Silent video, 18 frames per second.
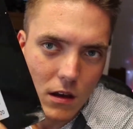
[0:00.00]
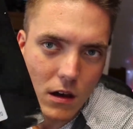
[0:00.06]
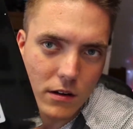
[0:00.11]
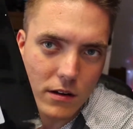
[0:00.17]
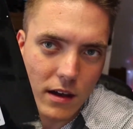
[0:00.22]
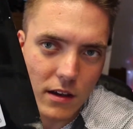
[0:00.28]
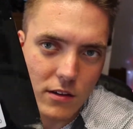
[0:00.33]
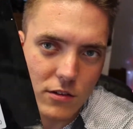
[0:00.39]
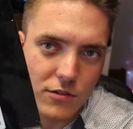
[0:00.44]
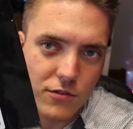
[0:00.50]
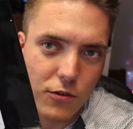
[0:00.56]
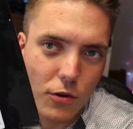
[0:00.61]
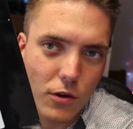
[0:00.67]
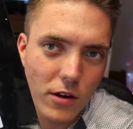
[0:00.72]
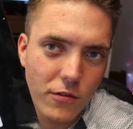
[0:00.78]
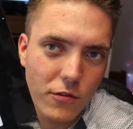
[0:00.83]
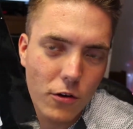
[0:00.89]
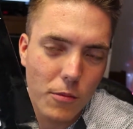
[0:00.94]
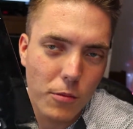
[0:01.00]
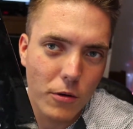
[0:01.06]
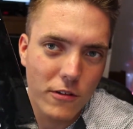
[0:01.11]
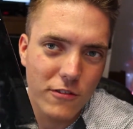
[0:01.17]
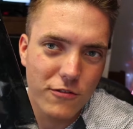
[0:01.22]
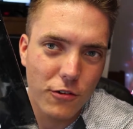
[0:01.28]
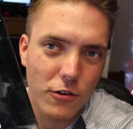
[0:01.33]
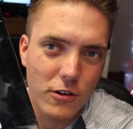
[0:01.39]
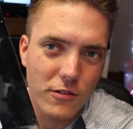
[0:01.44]
Okay, so
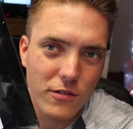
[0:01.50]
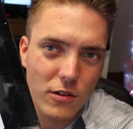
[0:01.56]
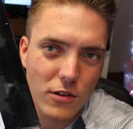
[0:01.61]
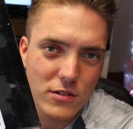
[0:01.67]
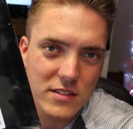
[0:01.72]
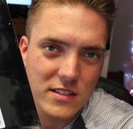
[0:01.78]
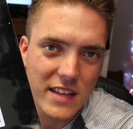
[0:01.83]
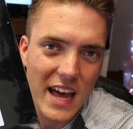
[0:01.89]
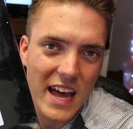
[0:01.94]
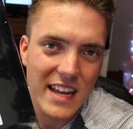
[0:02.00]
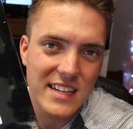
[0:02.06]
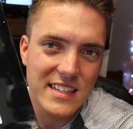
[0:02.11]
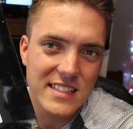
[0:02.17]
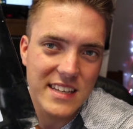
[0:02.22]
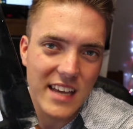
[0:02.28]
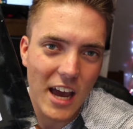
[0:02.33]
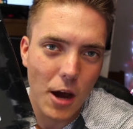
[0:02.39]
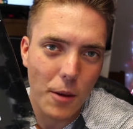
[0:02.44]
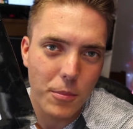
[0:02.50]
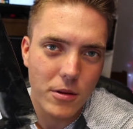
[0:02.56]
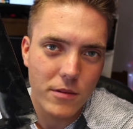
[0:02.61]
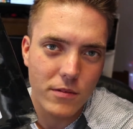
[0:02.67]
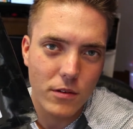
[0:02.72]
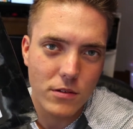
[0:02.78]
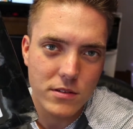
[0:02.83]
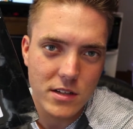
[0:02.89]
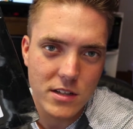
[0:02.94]
44.4 volts, that is the
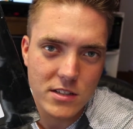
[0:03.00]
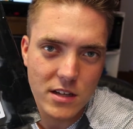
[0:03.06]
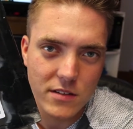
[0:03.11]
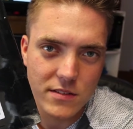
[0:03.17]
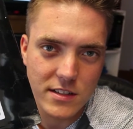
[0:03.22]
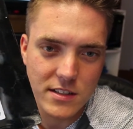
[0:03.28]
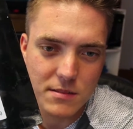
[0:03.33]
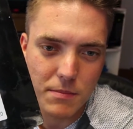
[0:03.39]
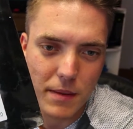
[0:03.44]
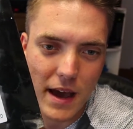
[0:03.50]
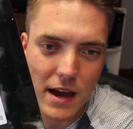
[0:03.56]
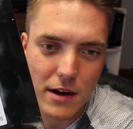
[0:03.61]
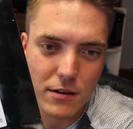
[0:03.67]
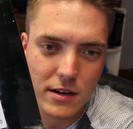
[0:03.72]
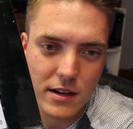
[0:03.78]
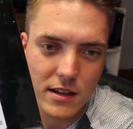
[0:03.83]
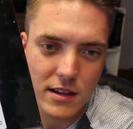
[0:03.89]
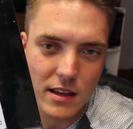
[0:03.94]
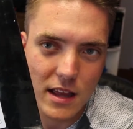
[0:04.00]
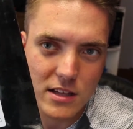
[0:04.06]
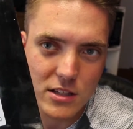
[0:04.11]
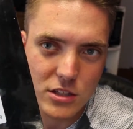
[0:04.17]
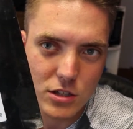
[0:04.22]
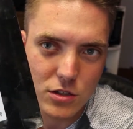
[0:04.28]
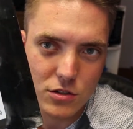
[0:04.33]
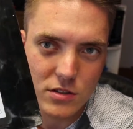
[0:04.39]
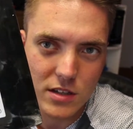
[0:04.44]
output voltage of this battery
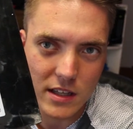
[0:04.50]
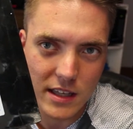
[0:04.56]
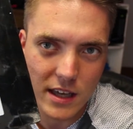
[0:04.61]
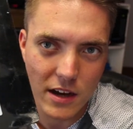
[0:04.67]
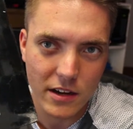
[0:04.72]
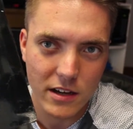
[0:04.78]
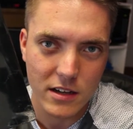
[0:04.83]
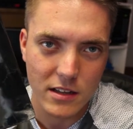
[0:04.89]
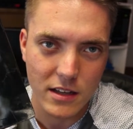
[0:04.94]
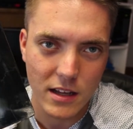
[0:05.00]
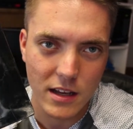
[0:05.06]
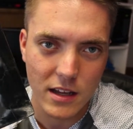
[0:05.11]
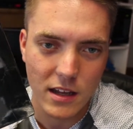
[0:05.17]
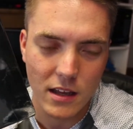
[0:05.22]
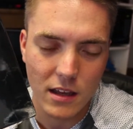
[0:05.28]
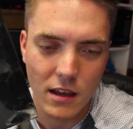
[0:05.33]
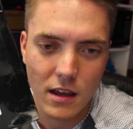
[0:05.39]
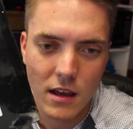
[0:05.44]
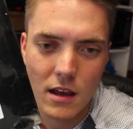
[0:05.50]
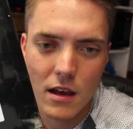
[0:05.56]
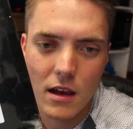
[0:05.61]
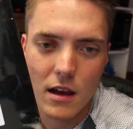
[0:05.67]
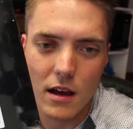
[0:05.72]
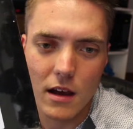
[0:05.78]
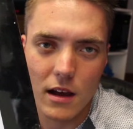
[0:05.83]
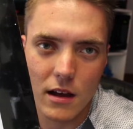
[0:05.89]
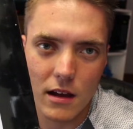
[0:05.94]
that's used in calculating
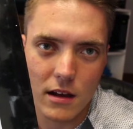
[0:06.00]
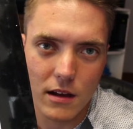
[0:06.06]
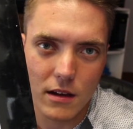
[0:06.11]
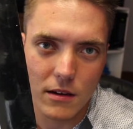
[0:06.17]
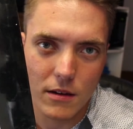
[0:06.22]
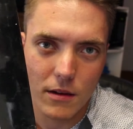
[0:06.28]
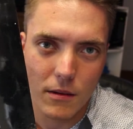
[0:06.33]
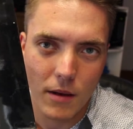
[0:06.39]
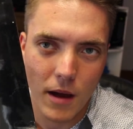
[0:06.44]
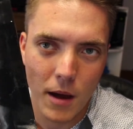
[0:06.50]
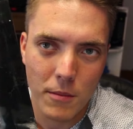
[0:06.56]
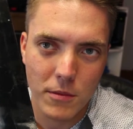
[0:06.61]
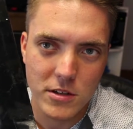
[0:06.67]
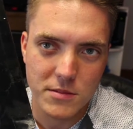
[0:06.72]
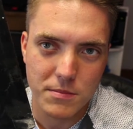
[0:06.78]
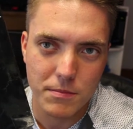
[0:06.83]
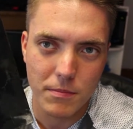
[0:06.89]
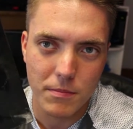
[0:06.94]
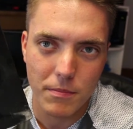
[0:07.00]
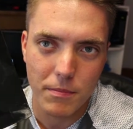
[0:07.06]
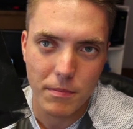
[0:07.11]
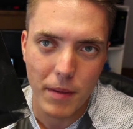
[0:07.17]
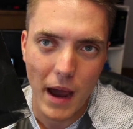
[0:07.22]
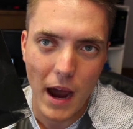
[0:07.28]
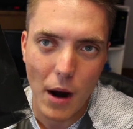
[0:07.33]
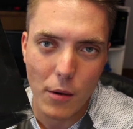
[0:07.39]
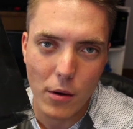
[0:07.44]
how much
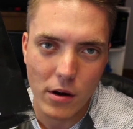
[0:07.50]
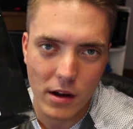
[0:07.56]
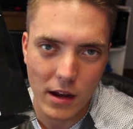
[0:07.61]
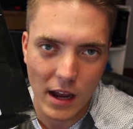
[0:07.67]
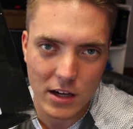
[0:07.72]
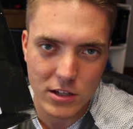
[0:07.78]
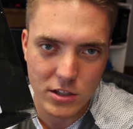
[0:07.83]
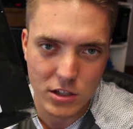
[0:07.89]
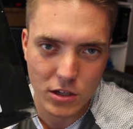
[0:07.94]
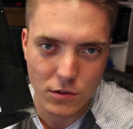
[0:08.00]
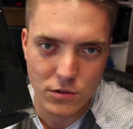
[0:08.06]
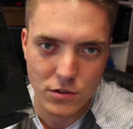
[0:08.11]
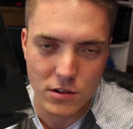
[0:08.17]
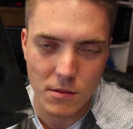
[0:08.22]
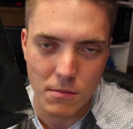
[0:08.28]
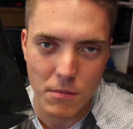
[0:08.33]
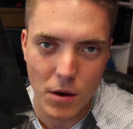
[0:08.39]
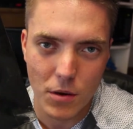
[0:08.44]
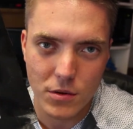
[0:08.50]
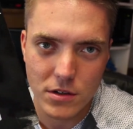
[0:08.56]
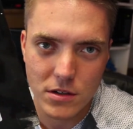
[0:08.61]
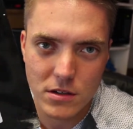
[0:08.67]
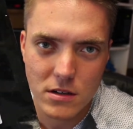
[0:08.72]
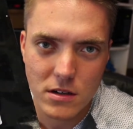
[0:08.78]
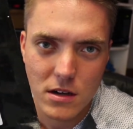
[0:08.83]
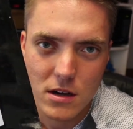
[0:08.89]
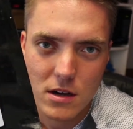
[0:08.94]
power can actually go to the
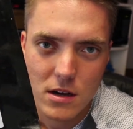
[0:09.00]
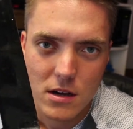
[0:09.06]
motor.